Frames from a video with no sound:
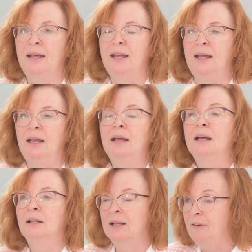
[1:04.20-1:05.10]
they
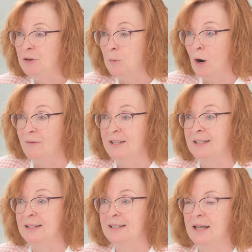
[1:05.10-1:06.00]
left the province
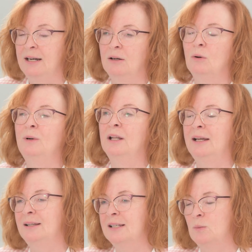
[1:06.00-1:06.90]
and decided, we
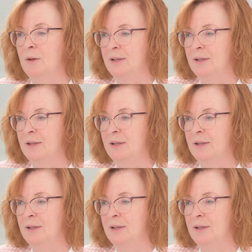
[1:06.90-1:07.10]
like this one